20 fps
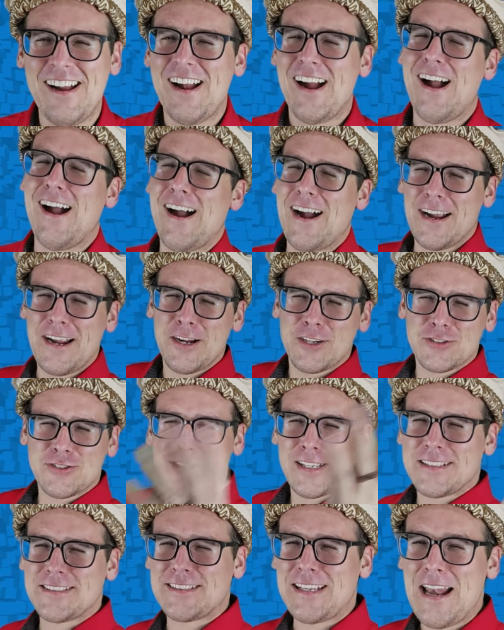Uh, here's
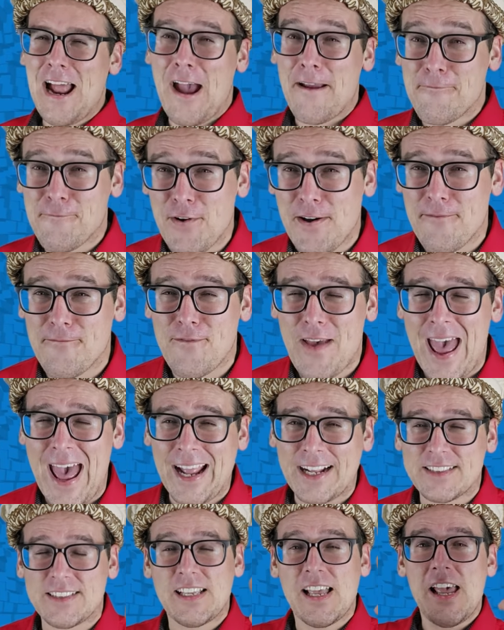69 fun
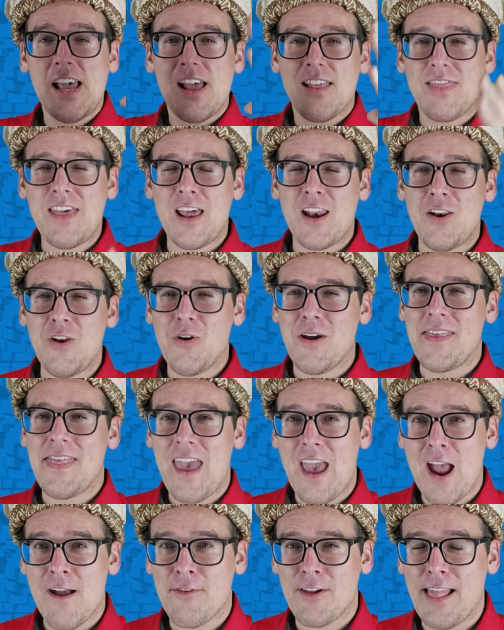facts that annoy
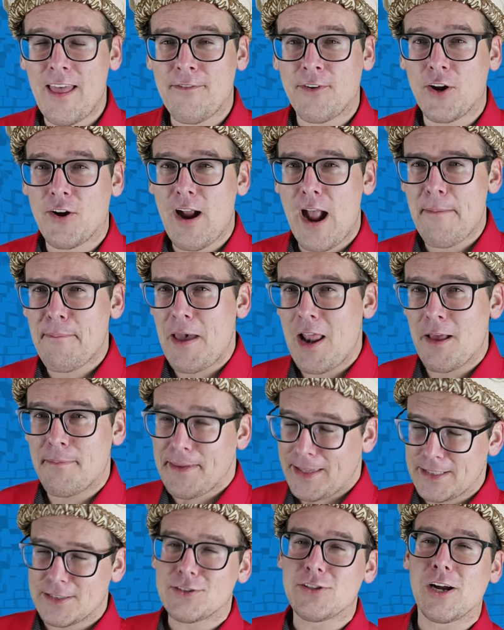the ever-loving crap out of
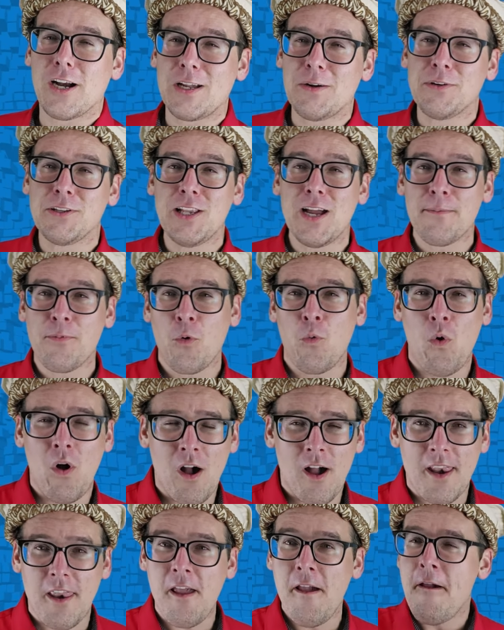me. Starting with number
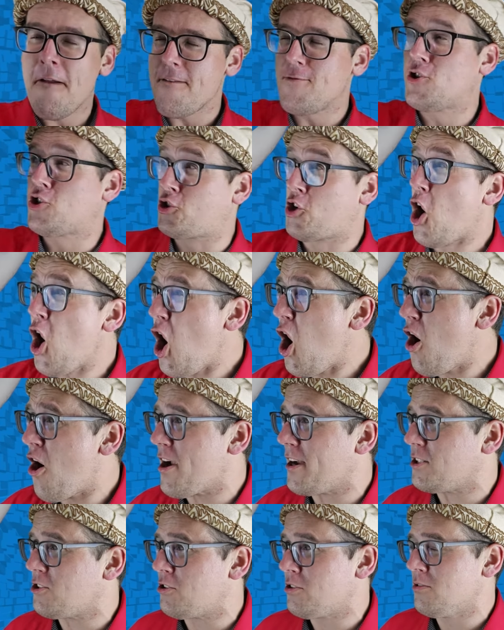one,
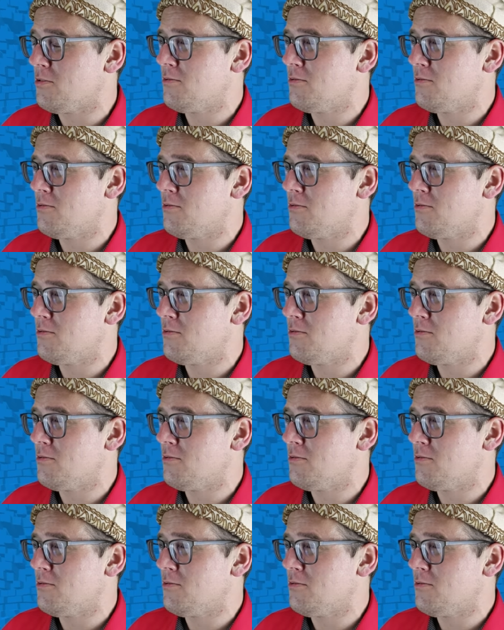George!